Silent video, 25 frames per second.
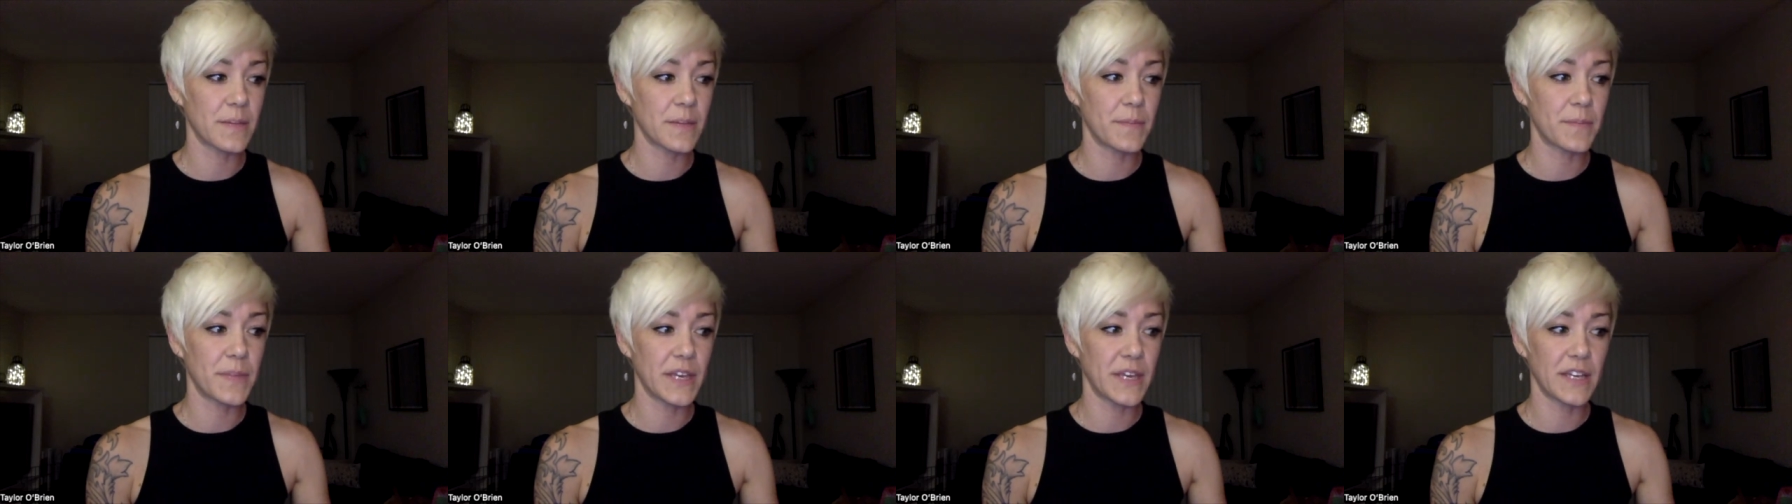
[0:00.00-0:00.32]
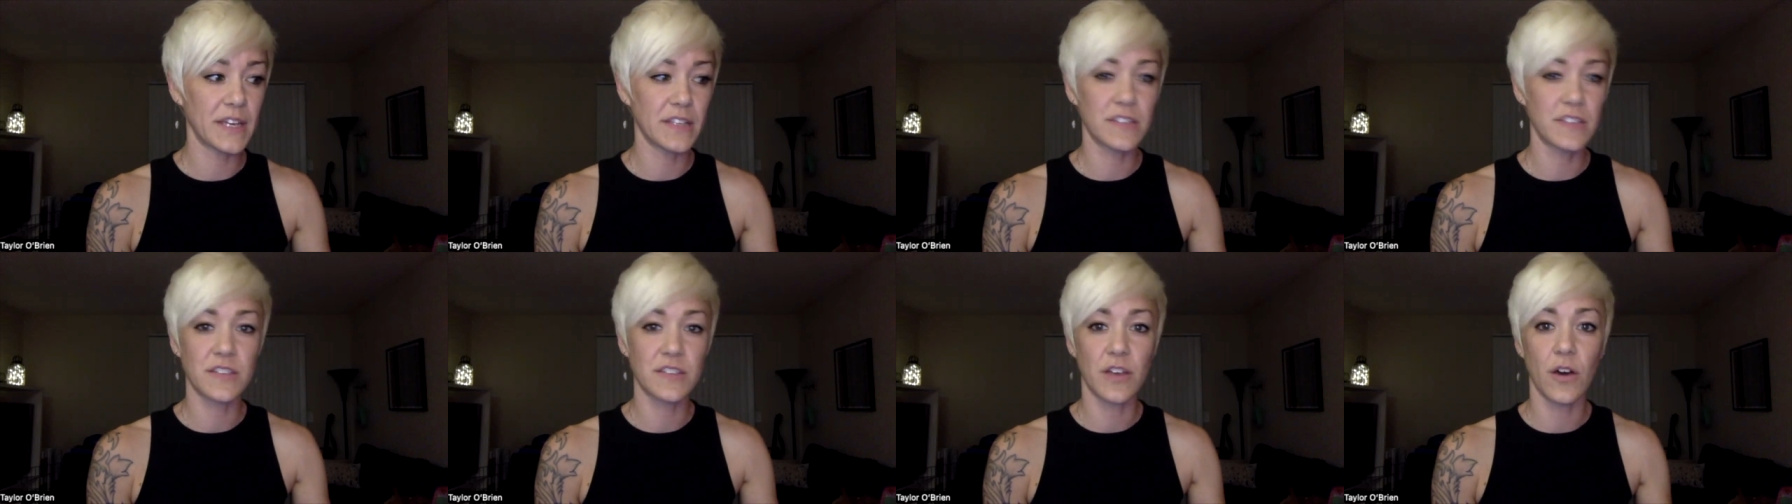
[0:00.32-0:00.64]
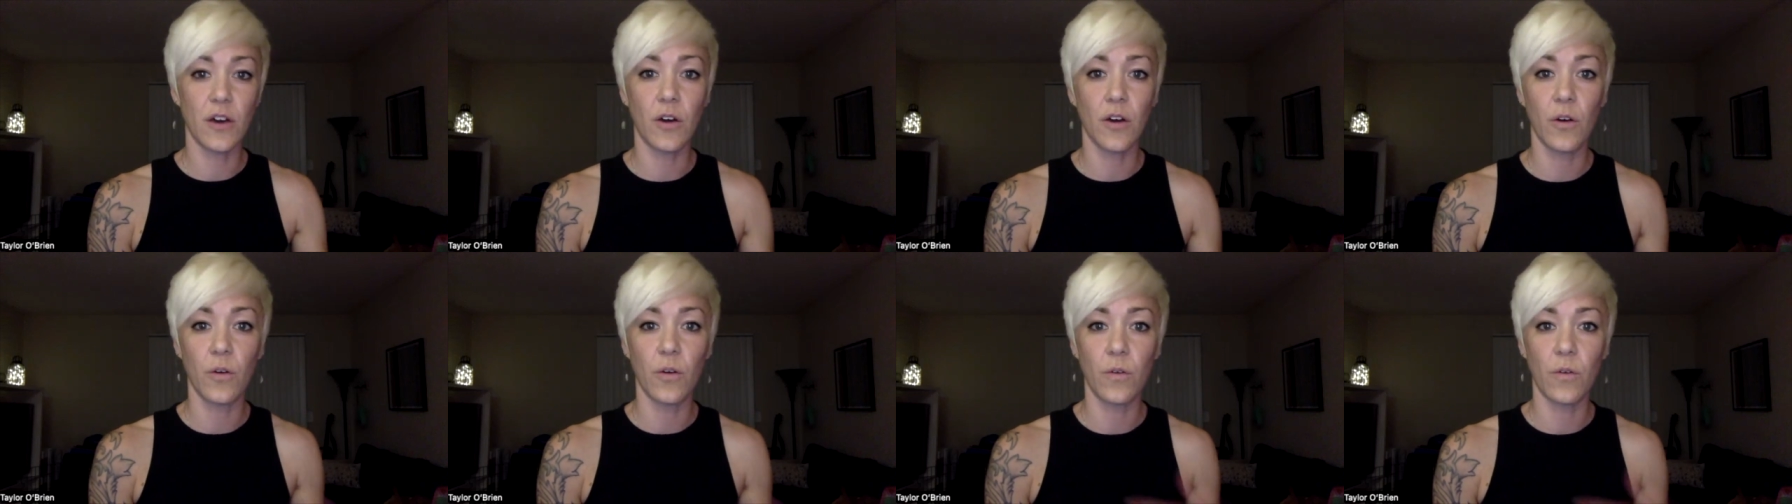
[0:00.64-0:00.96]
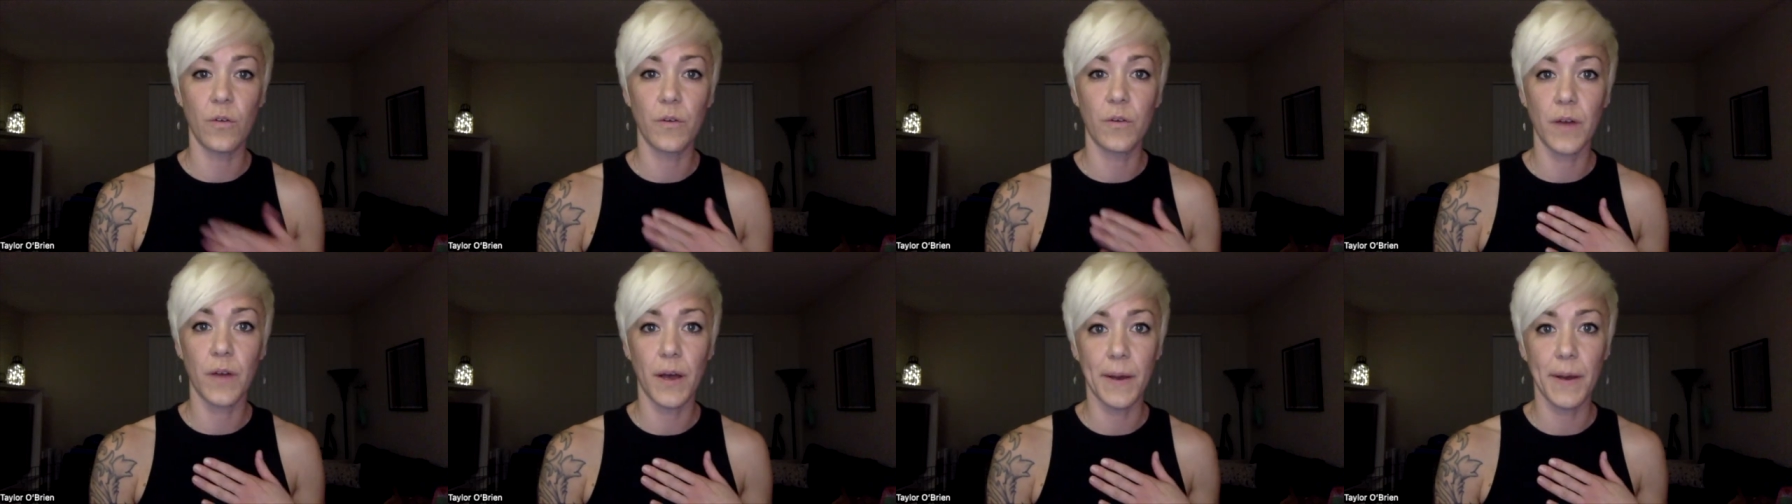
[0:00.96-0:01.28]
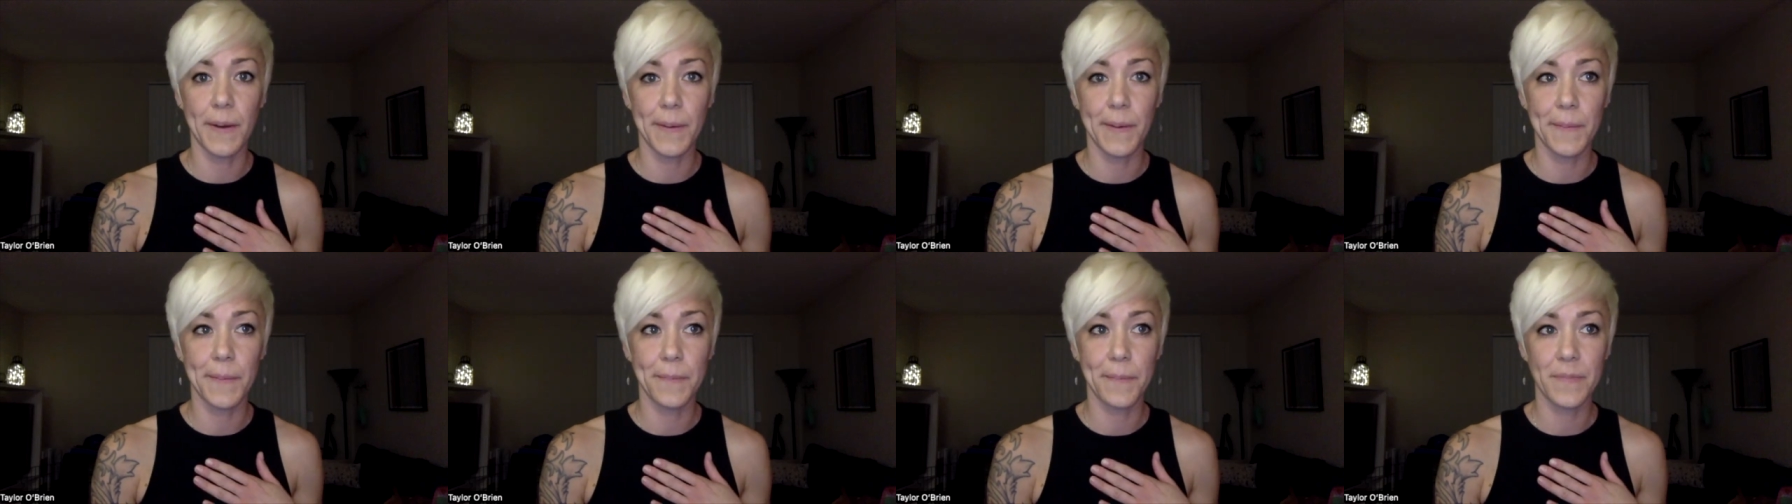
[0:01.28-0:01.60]
something so
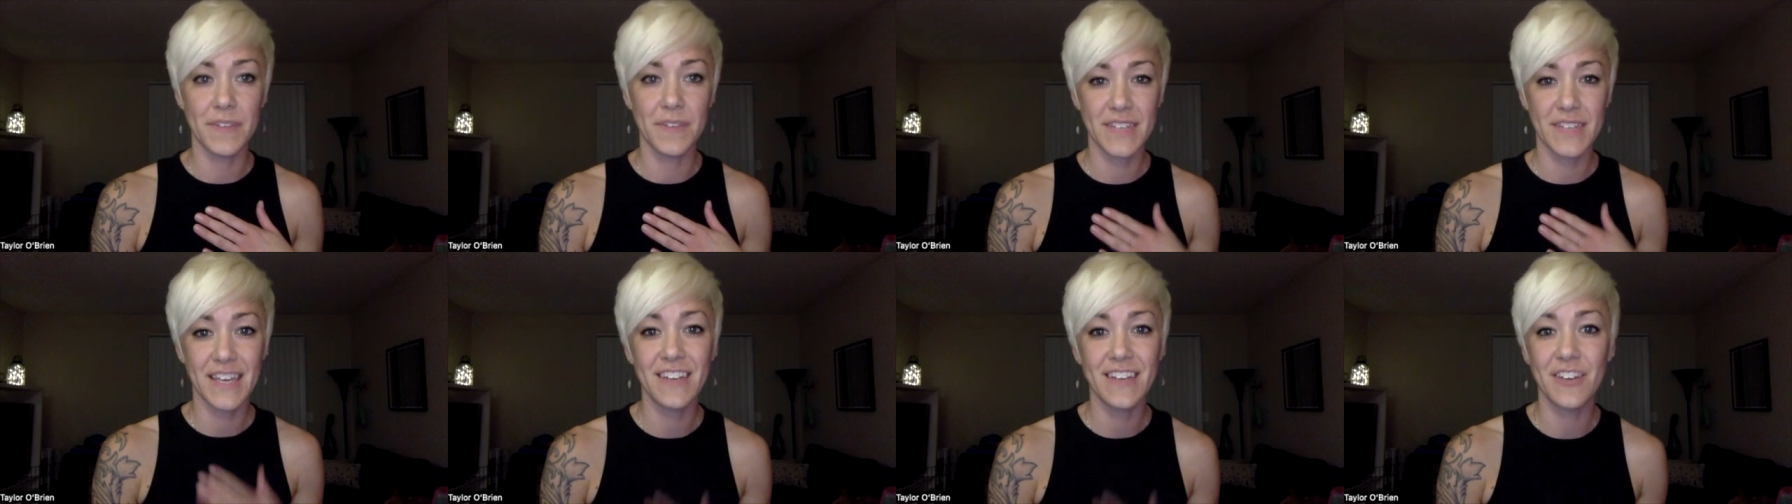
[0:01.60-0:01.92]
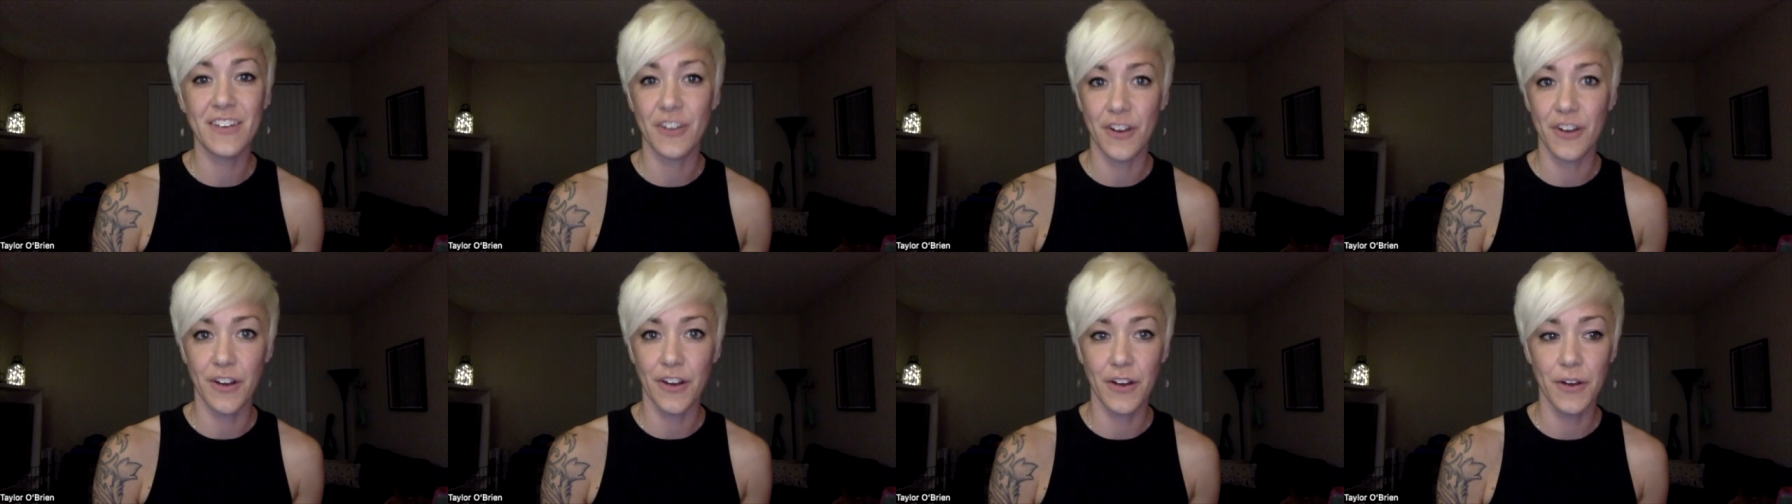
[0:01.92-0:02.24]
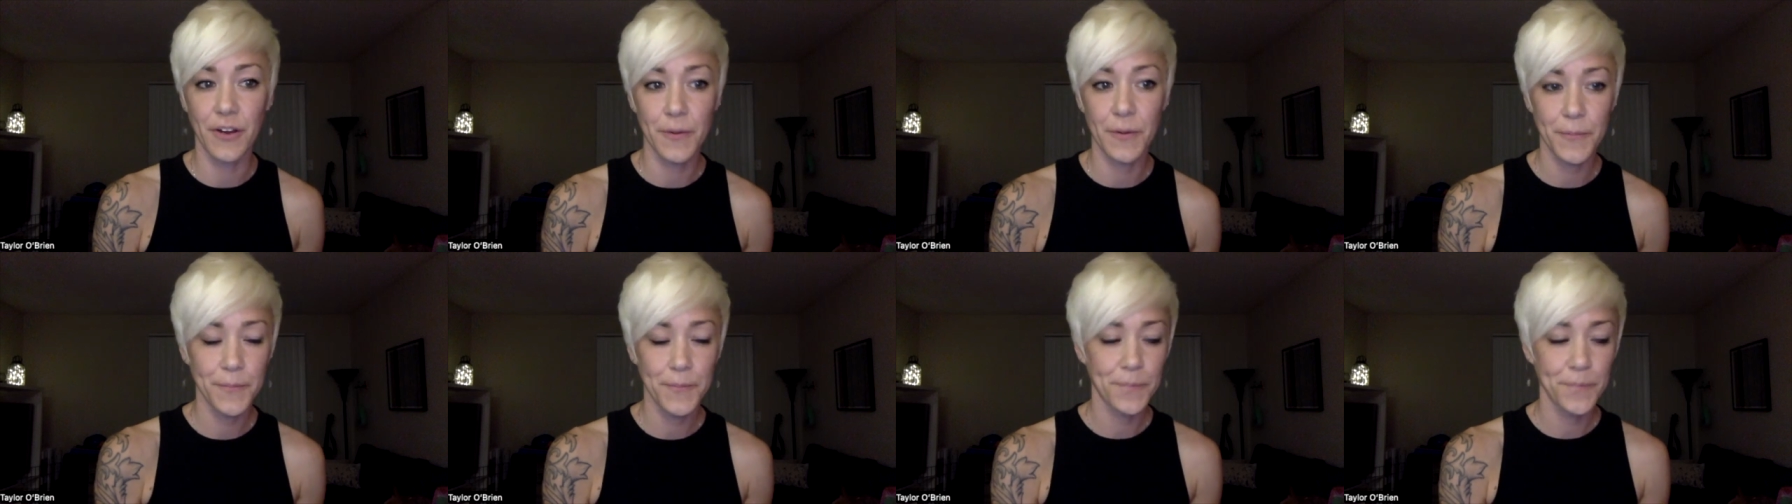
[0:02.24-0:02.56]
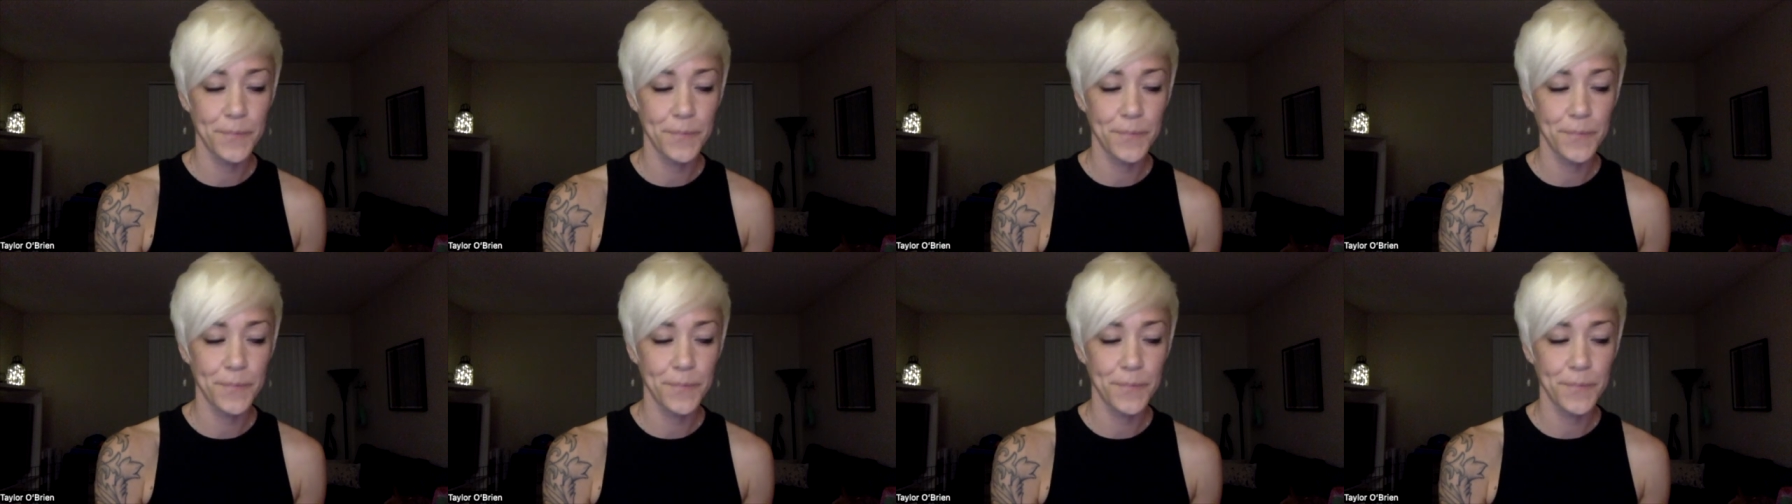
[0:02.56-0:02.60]
um, tender.